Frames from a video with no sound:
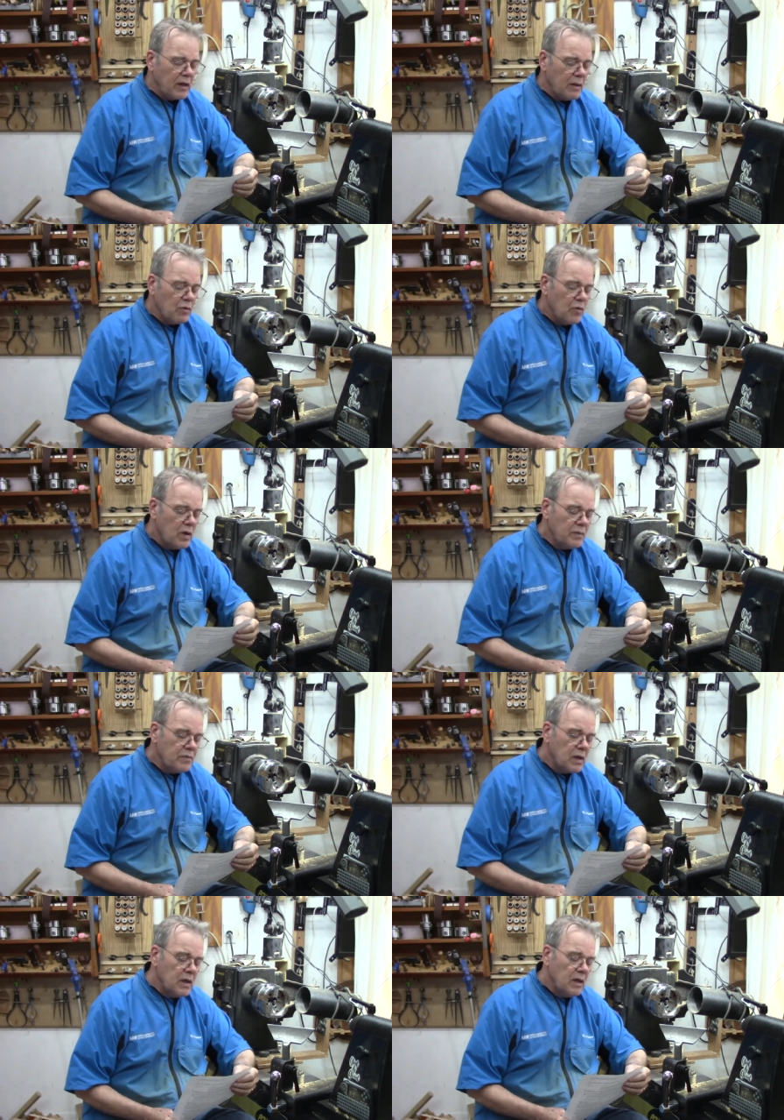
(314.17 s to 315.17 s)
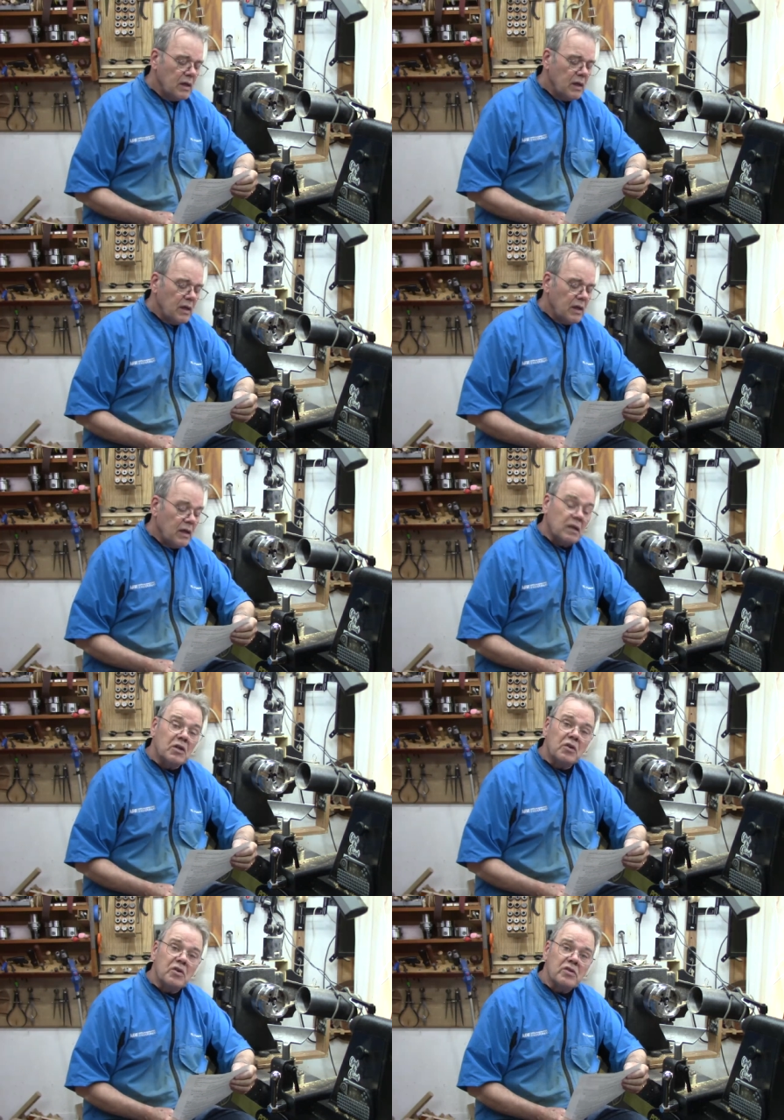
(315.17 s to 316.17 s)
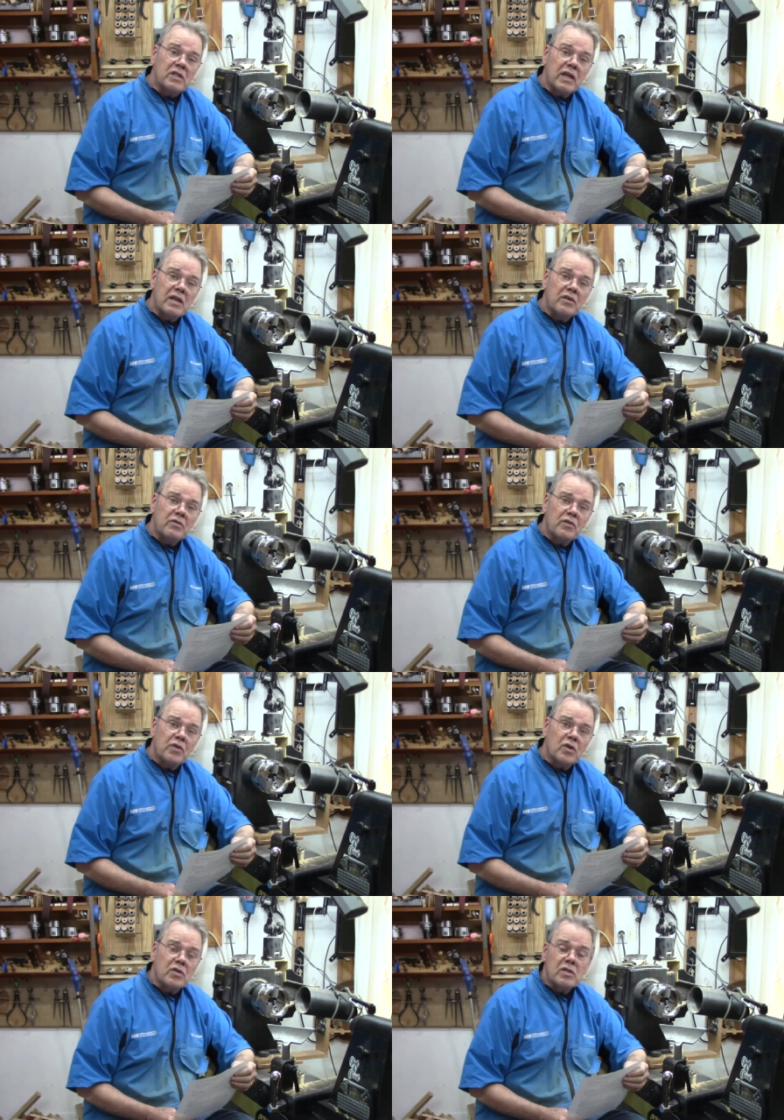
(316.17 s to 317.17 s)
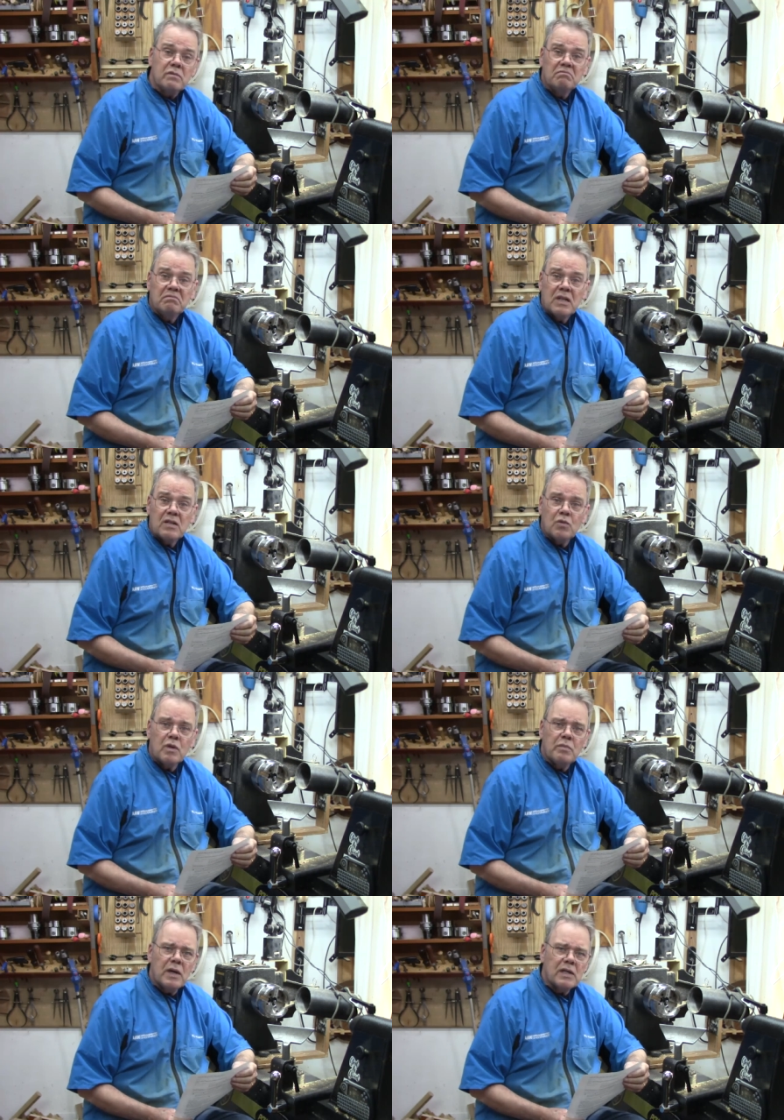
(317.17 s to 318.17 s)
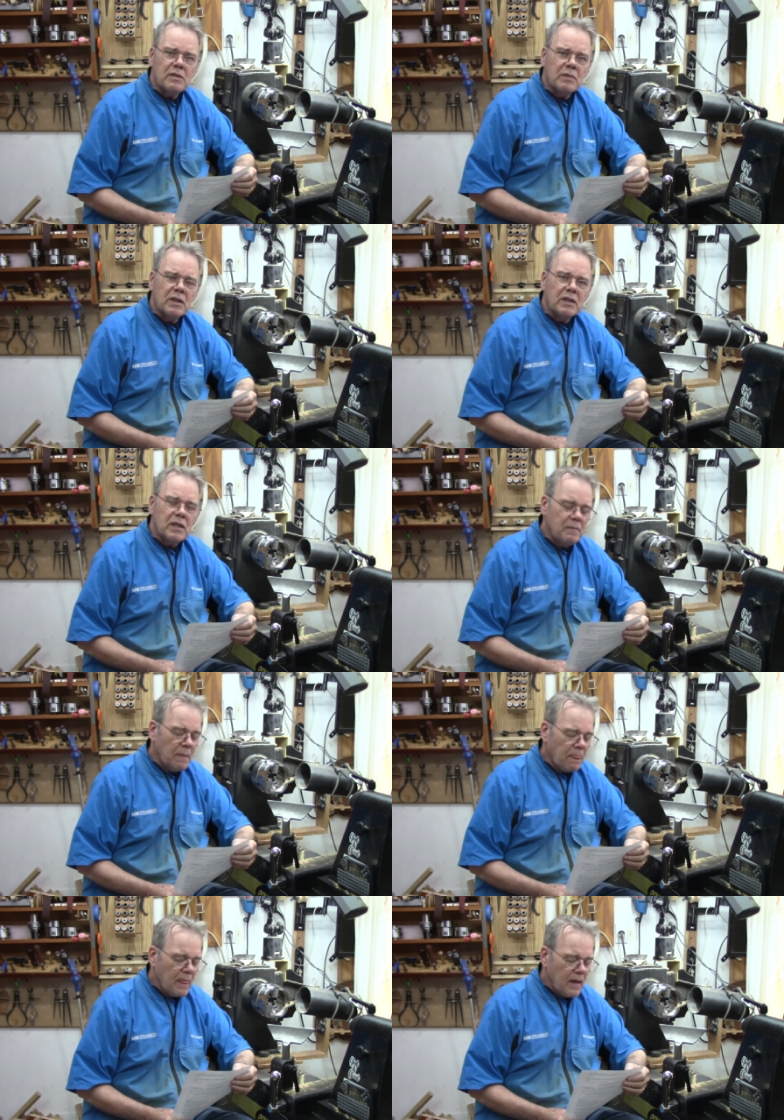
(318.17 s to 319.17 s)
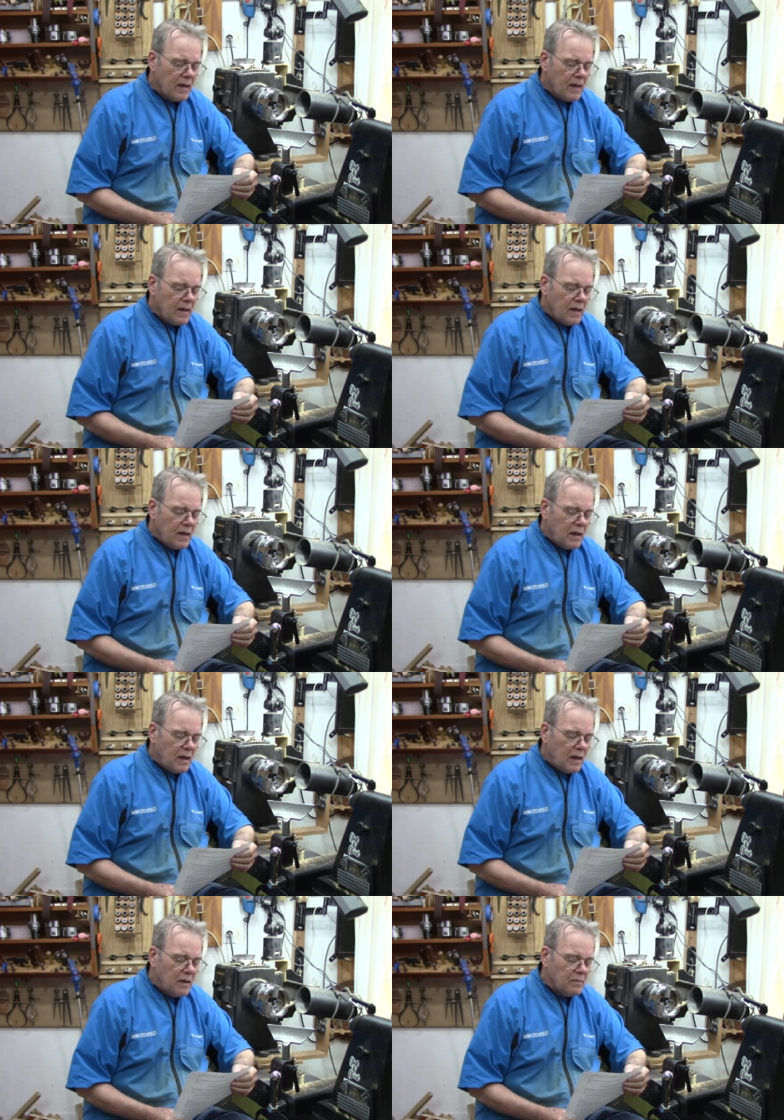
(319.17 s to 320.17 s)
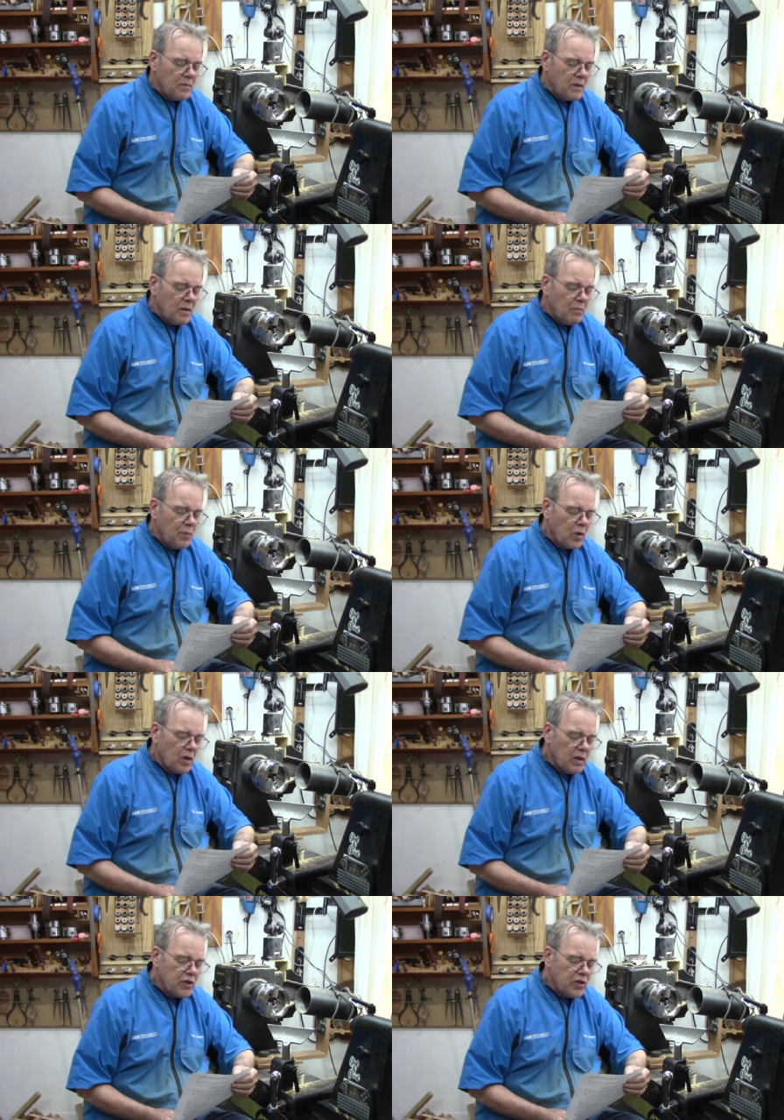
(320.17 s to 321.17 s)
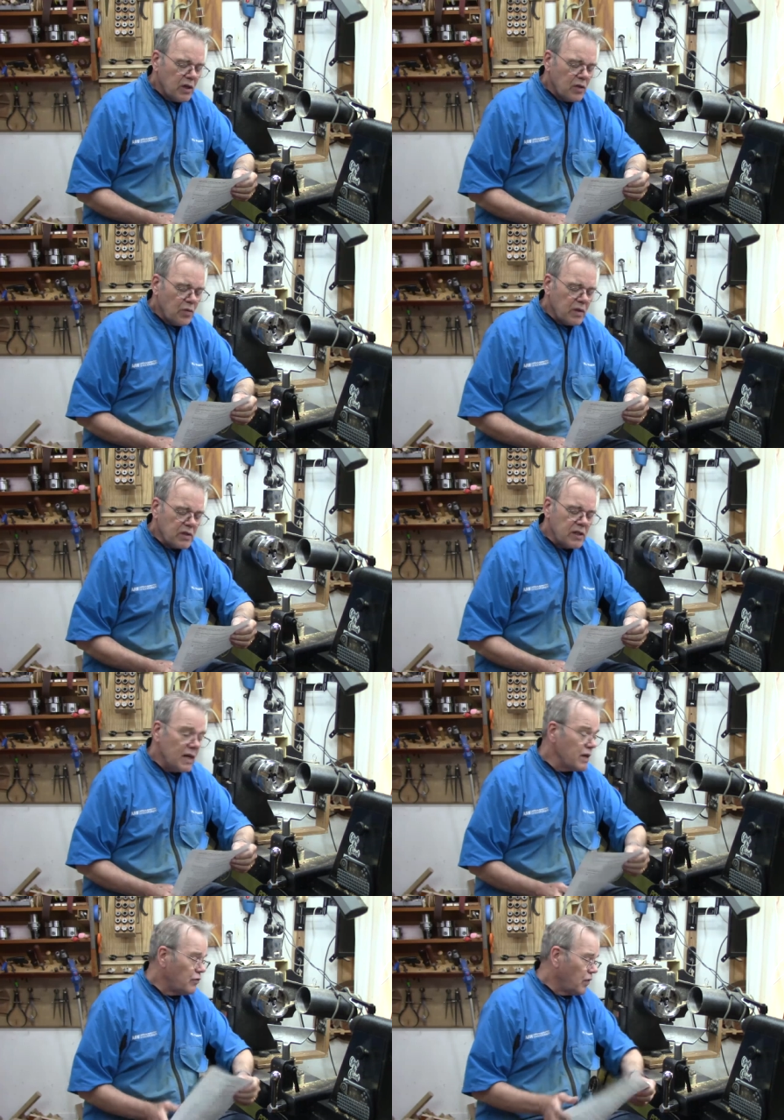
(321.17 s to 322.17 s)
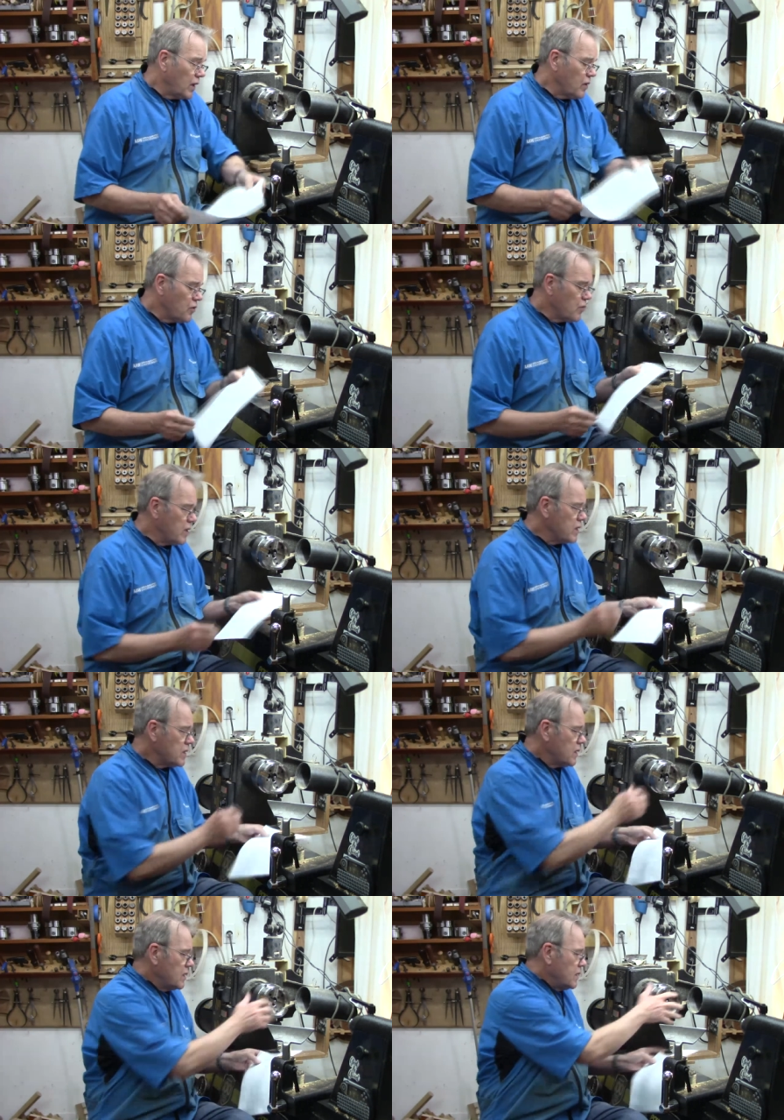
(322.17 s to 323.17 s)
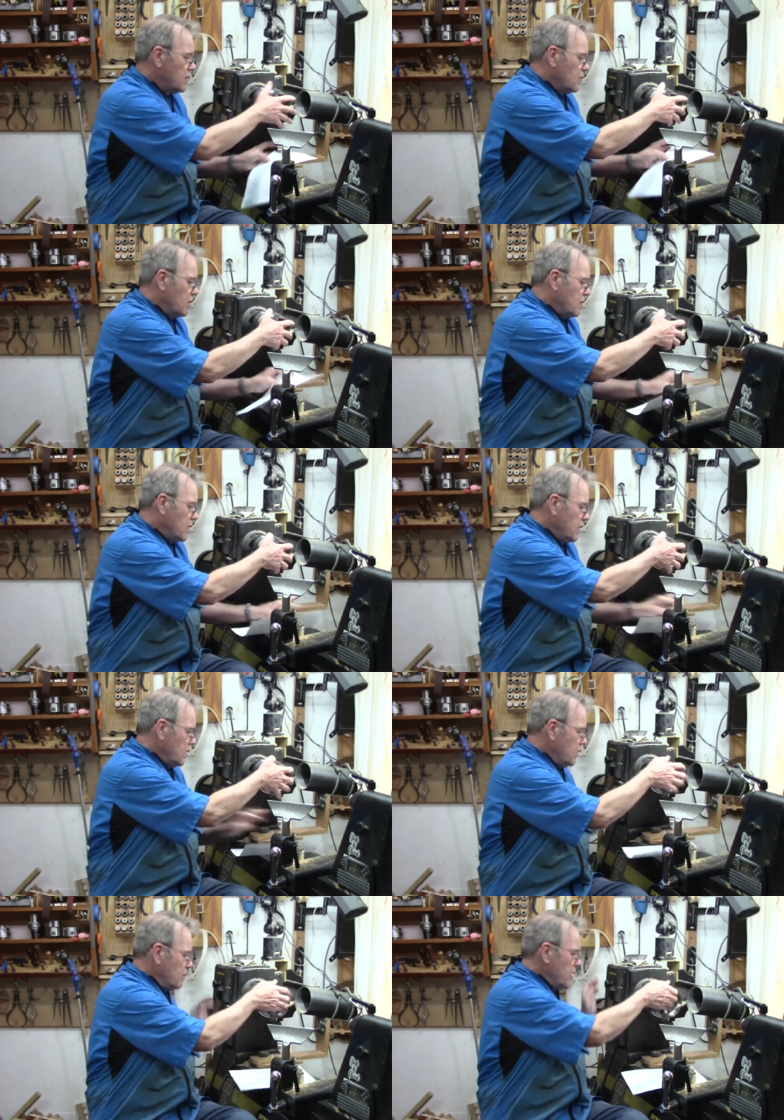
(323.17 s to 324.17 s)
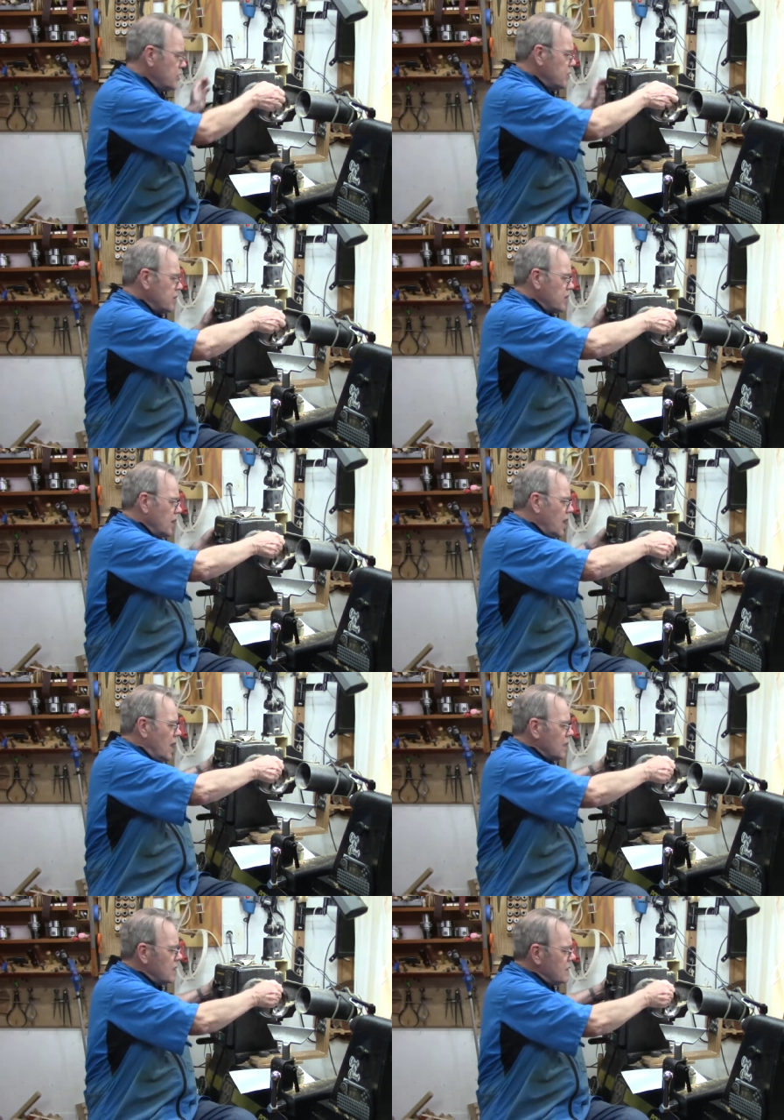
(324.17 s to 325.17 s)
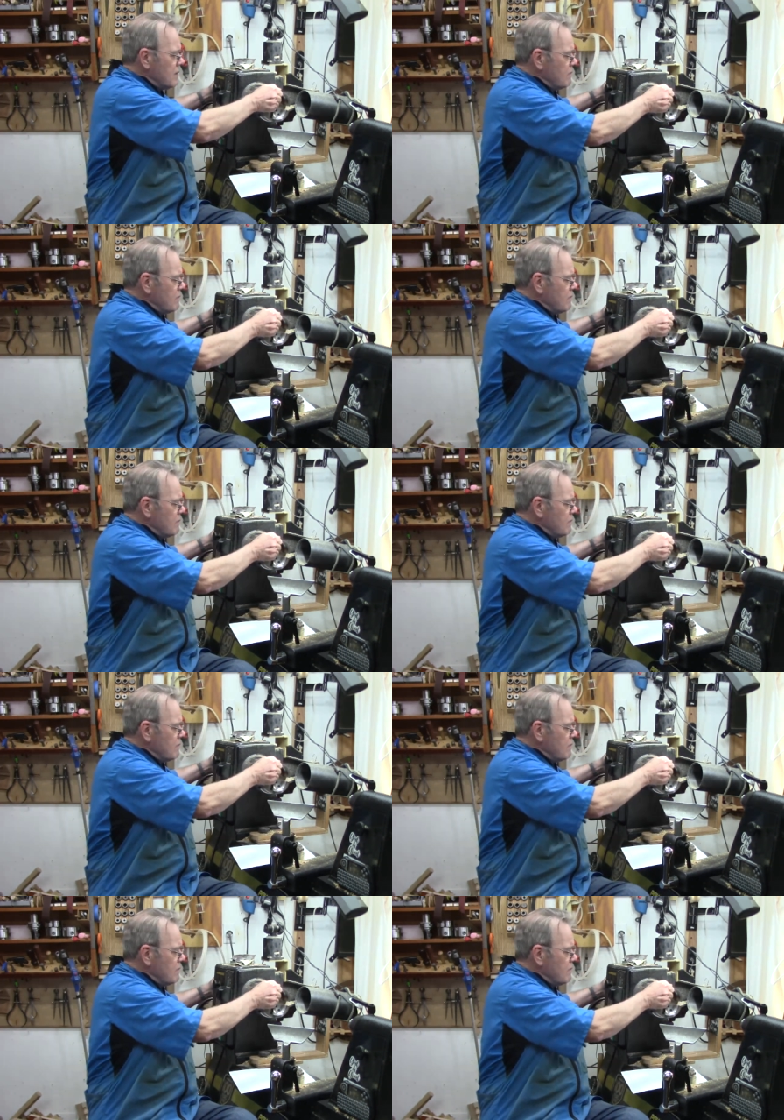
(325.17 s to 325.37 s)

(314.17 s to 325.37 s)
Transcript: Number one, uh, don't use the lathe in reverse. That's one possibility. Uh, put on the chuck with a slight flick of the wrist. You know, make sure it's locked.